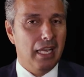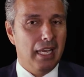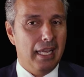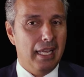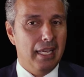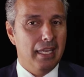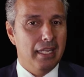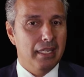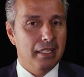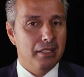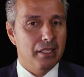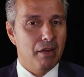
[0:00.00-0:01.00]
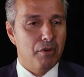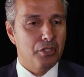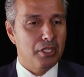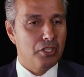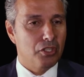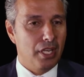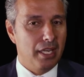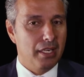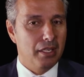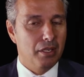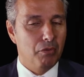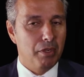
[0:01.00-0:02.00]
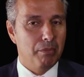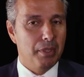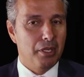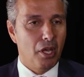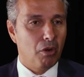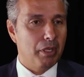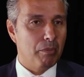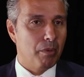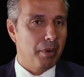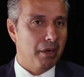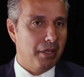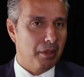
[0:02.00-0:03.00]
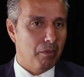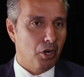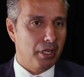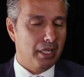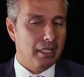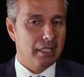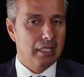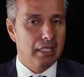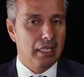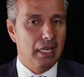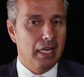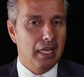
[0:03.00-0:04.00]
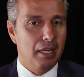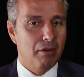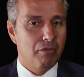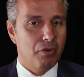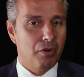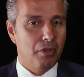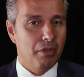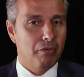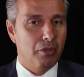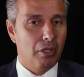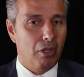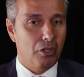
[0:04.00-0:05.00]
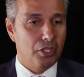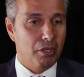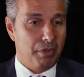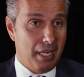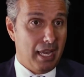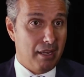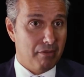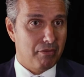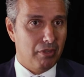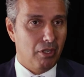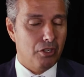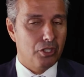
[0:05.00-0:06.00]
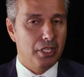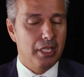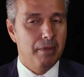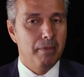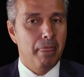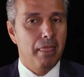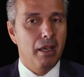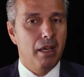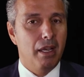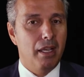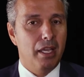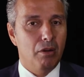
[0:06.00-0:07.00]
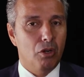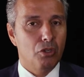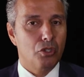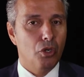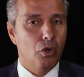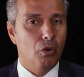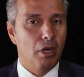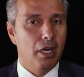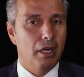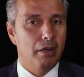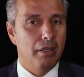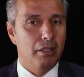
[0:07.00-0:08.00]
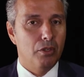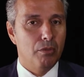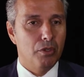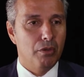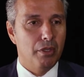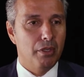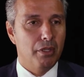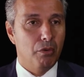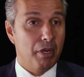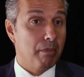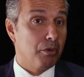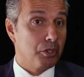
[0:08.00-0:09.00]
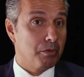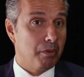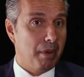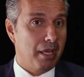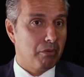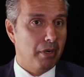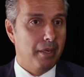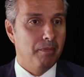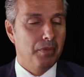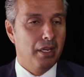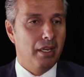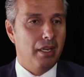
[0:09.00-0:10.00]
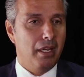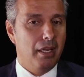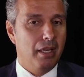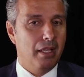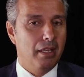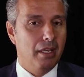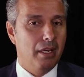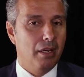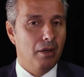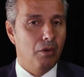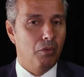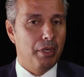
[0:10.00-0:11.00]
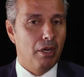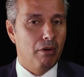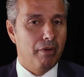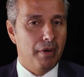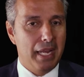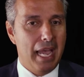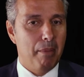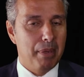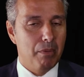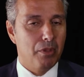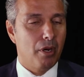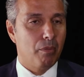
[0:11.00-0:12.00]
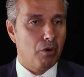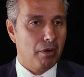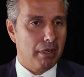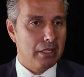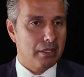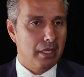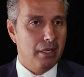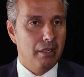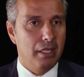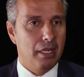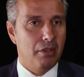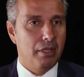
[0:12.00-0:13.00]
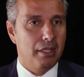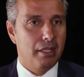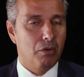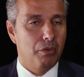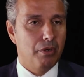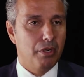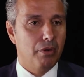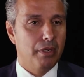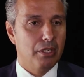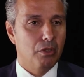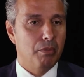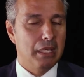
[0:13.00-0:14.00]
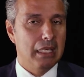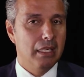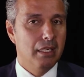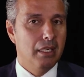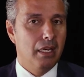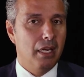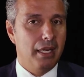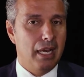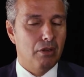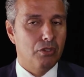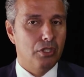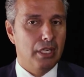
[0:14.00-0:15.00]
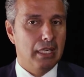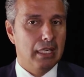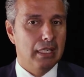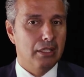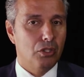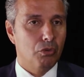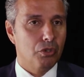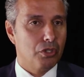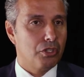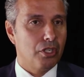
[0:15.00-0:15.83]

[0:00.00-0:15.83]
And ever since then, we've been not only preparing the market for the launch, and we have launched it, and also in terms of the reimbursement pathway. And we are very happy with our progress there, and I think that we're going to be announcing towards the